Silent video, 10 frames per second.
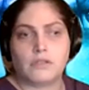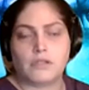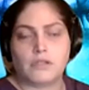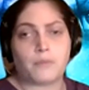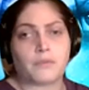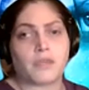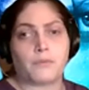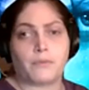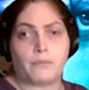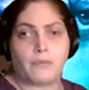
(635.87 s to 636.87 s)
I'm
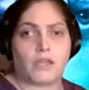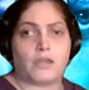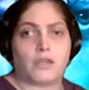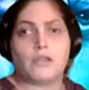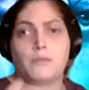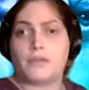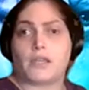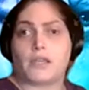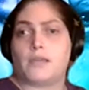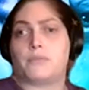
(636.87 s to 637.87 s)
keeping my head up and
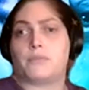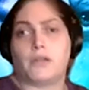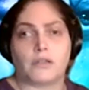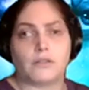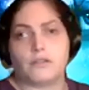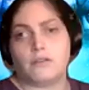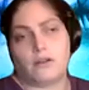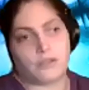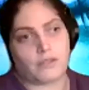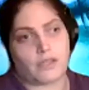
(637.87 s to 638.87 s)
I keep plugging
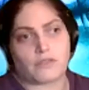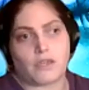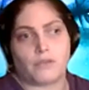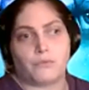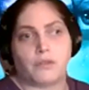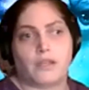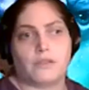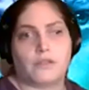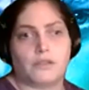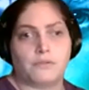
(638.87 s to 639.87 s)
along. That's kind of what I
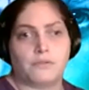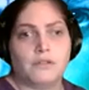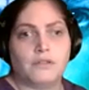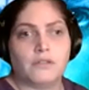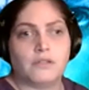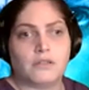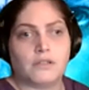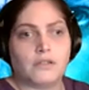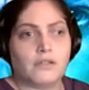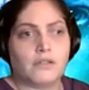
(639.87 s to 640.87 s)
do.
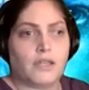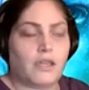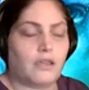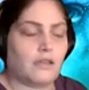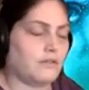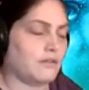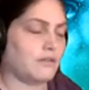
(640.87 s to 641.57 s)
And